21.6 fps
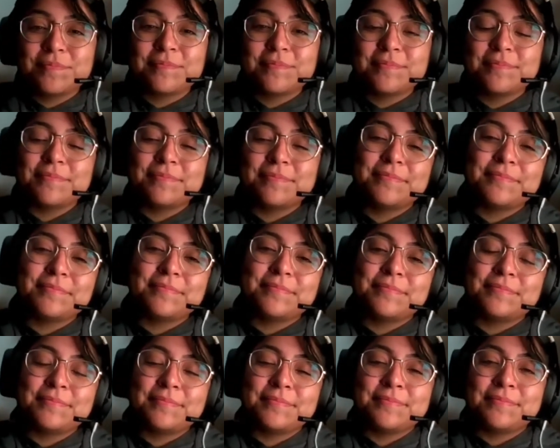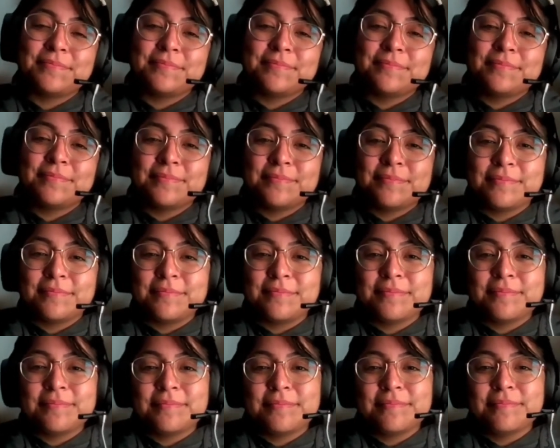
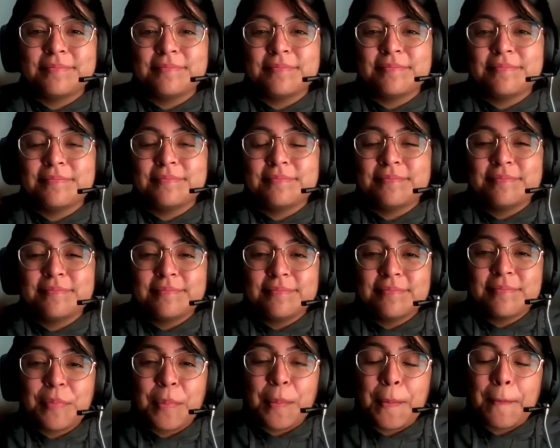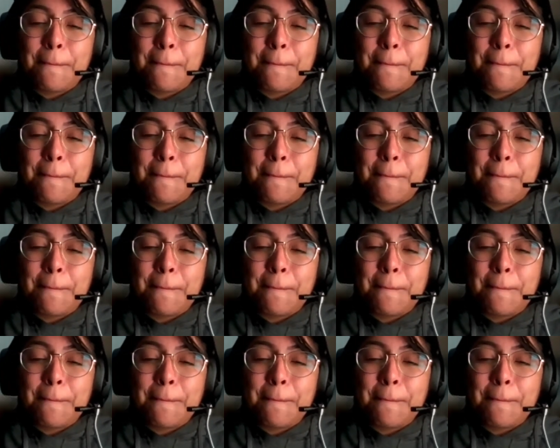No words are spoken by the person on screen.